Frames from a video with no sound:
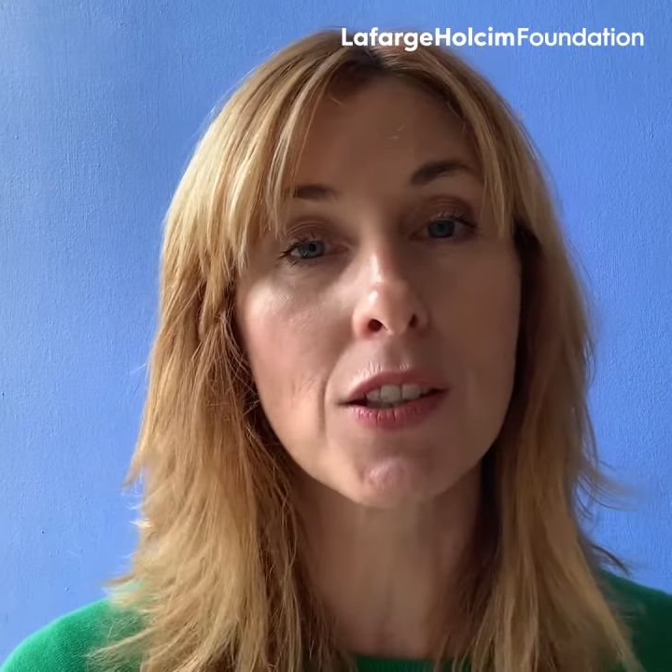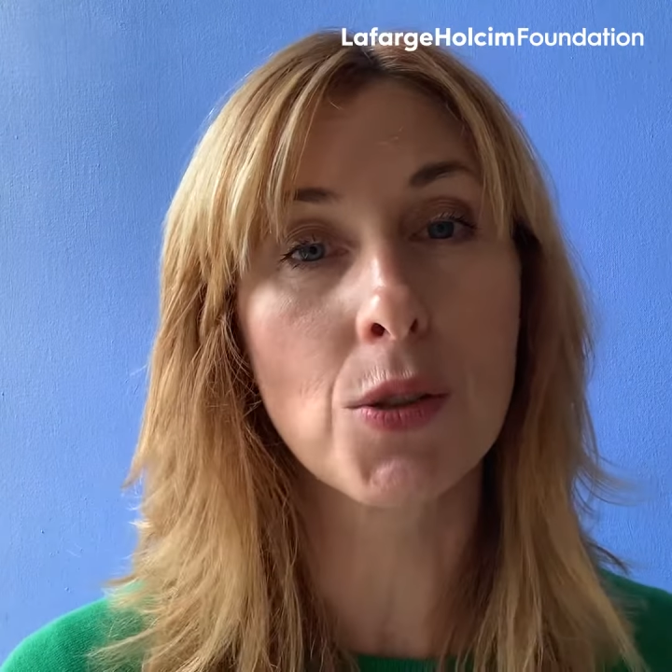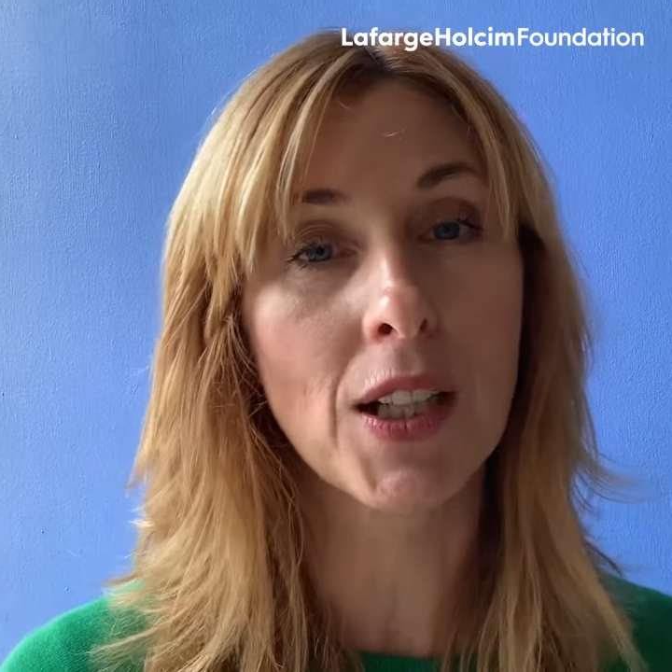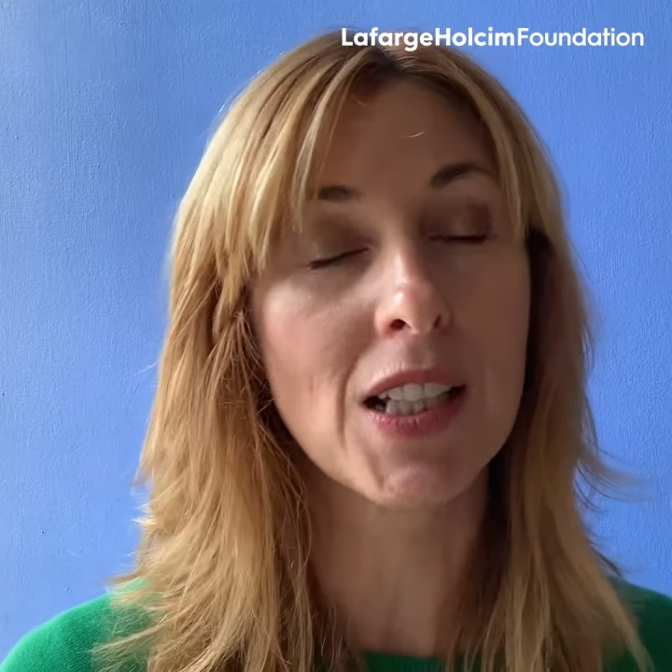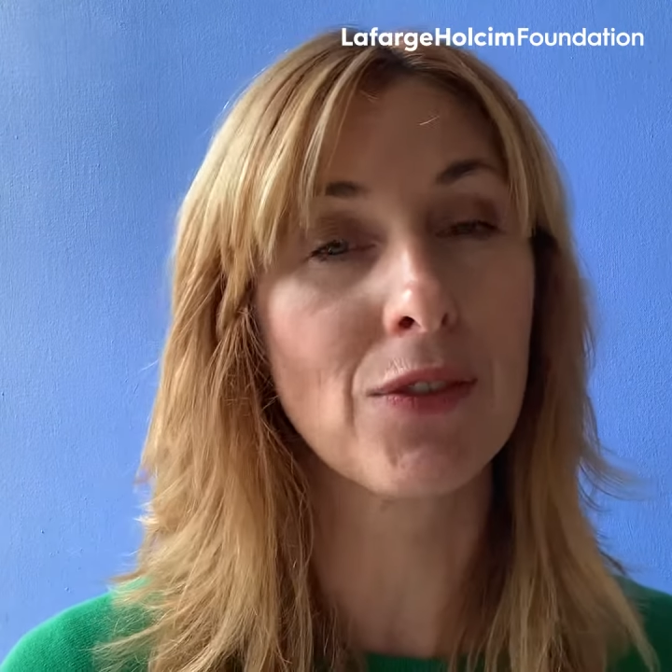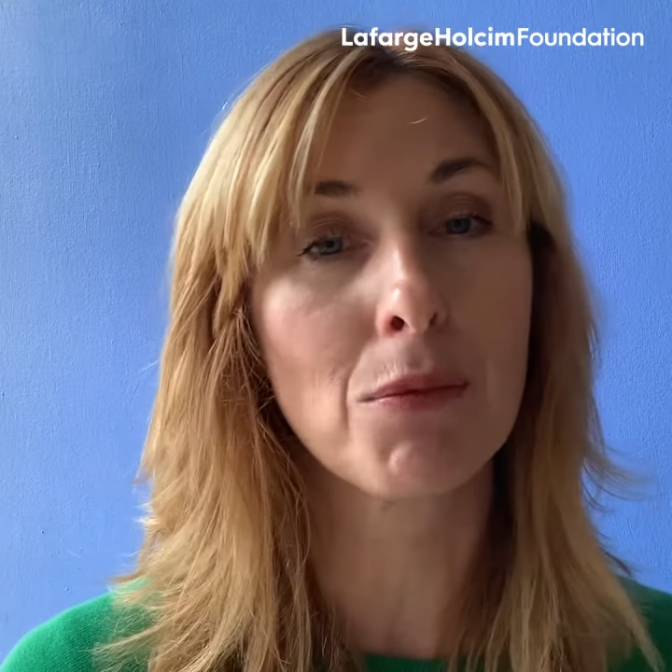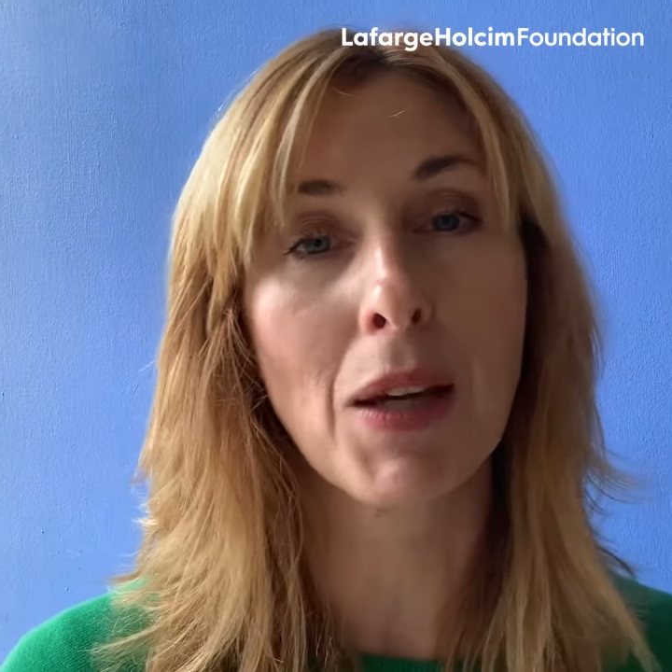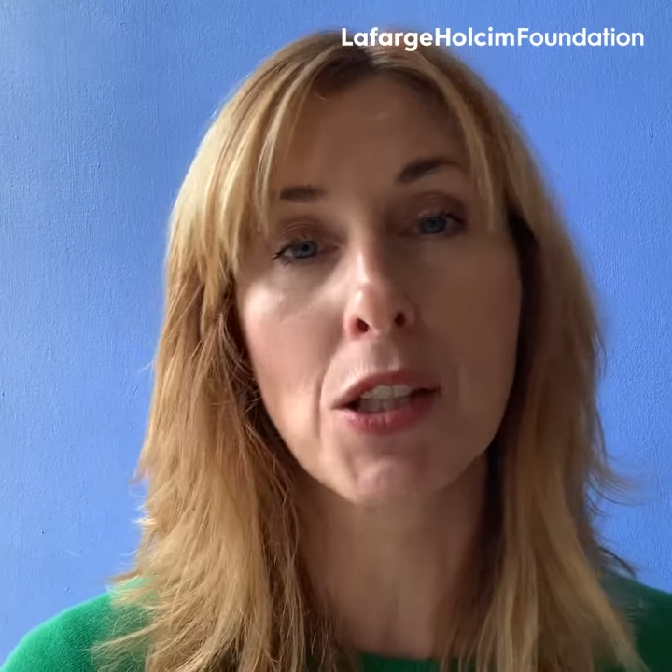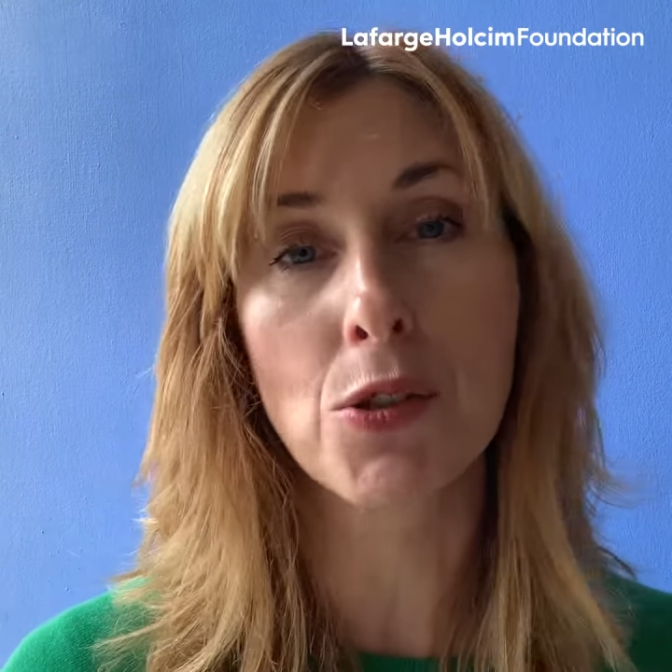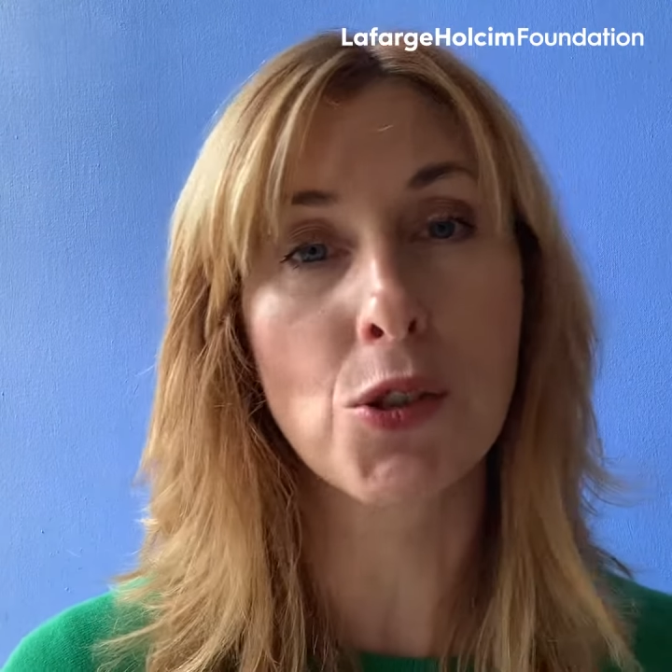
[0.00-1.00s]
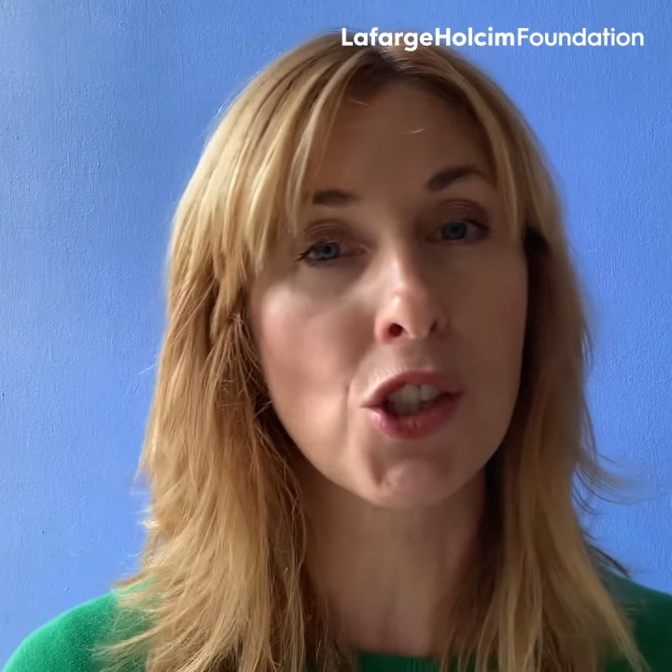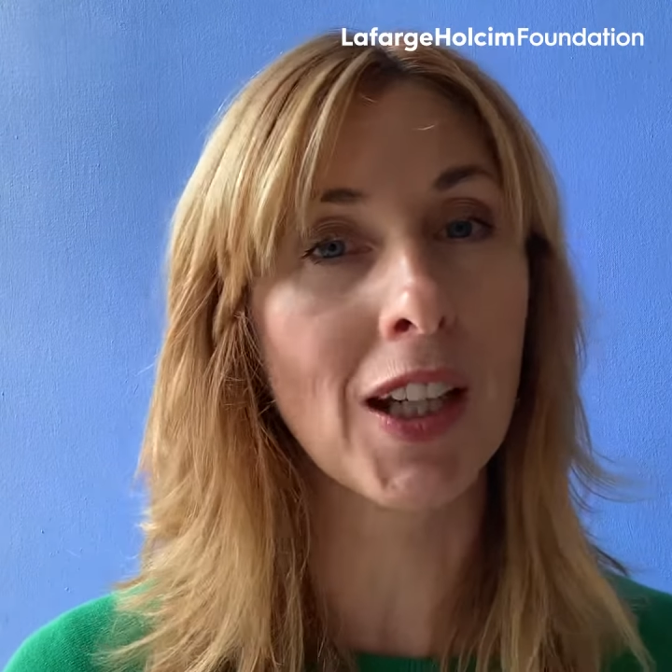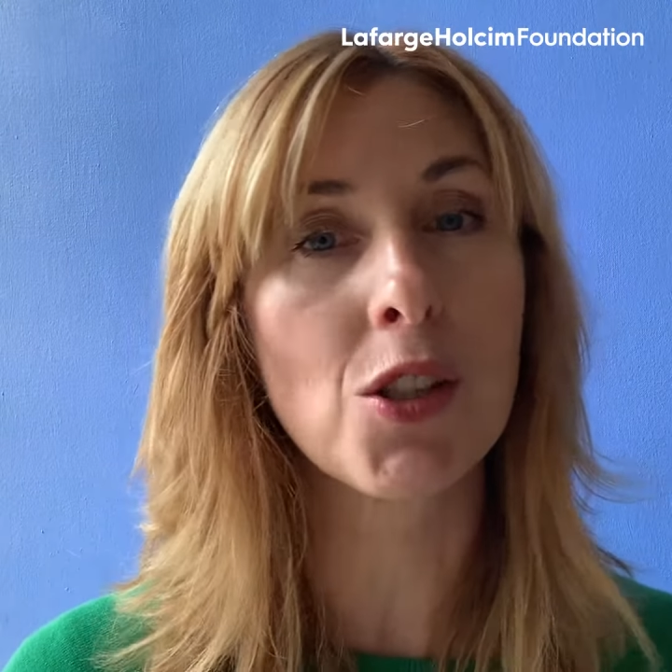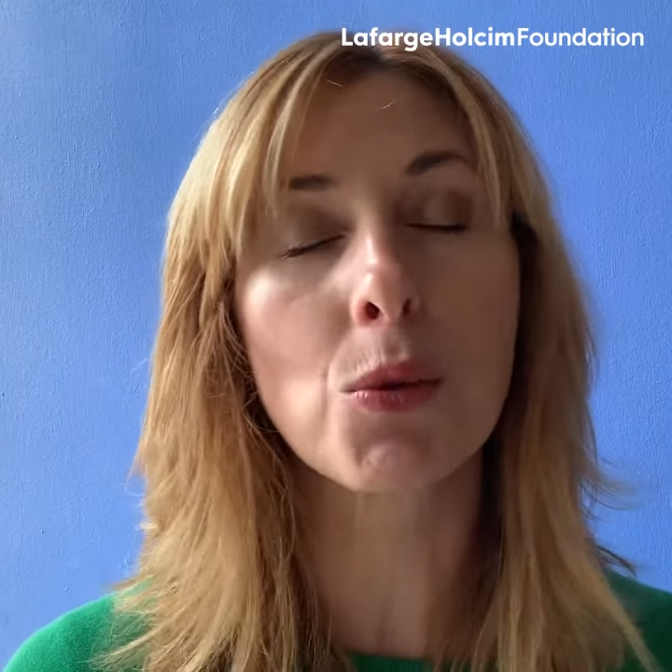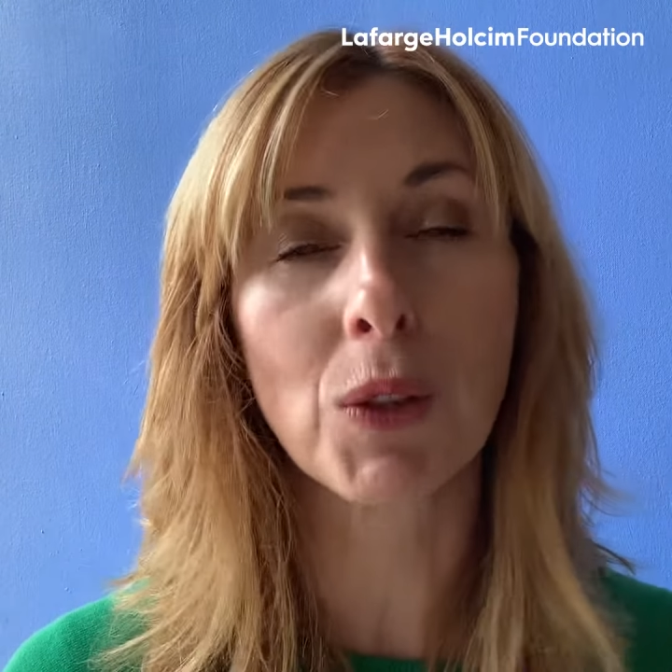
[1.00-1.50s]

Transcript: transformational change